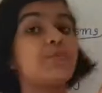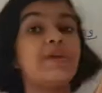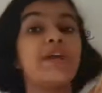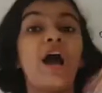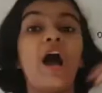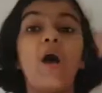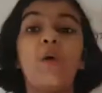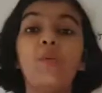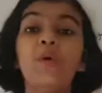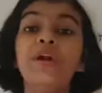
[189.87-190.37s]
be
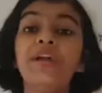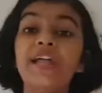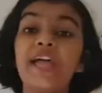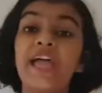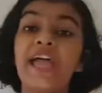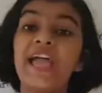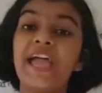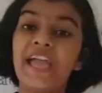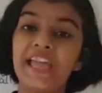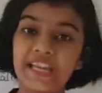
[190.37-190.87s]
our
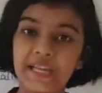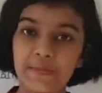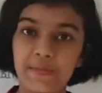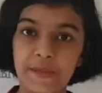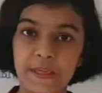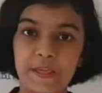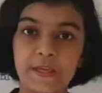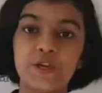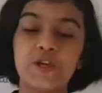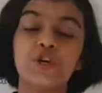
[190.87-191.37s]

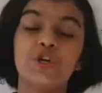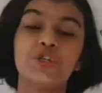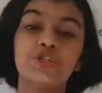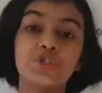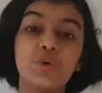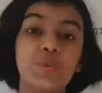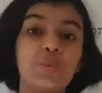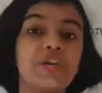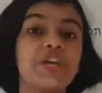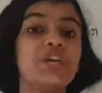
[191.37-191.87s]
enemy.
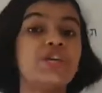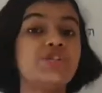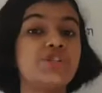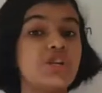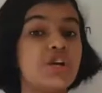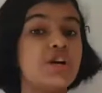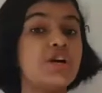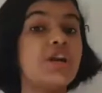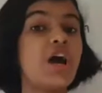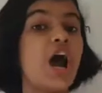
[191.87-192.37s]
So we need to
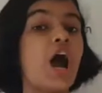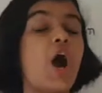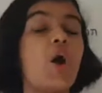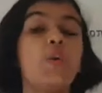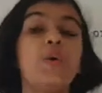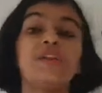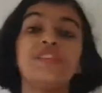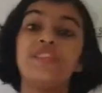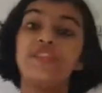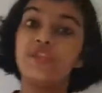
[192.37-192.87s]
learn
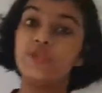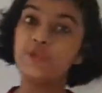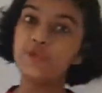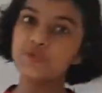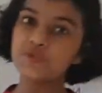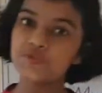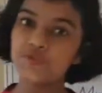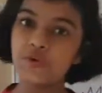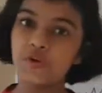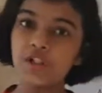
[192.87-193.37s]
how are they
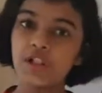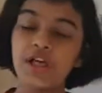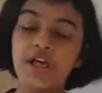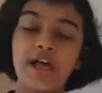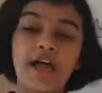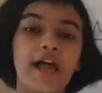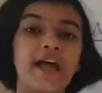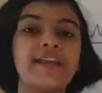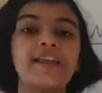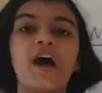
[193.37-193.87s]
useful
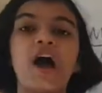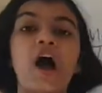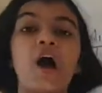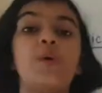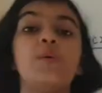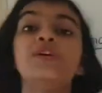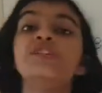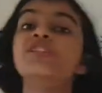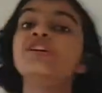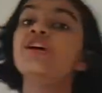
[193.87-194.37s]
and
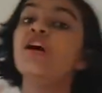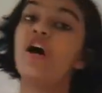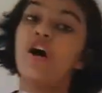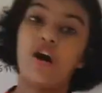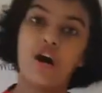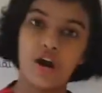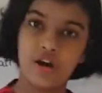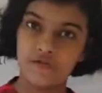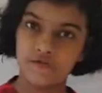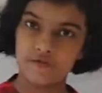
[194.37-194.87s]
how are they
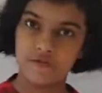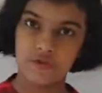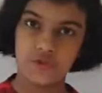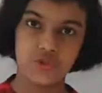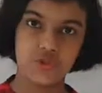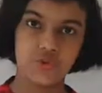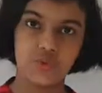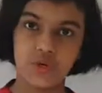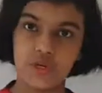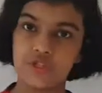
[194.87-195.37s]
harmful
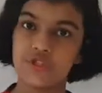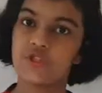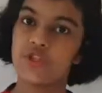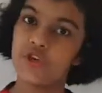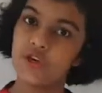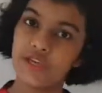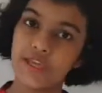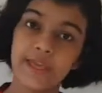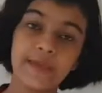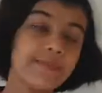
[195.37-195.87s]
to us.
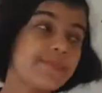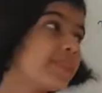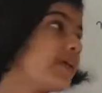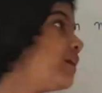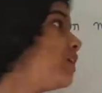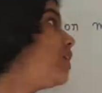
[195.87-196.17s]
Okay,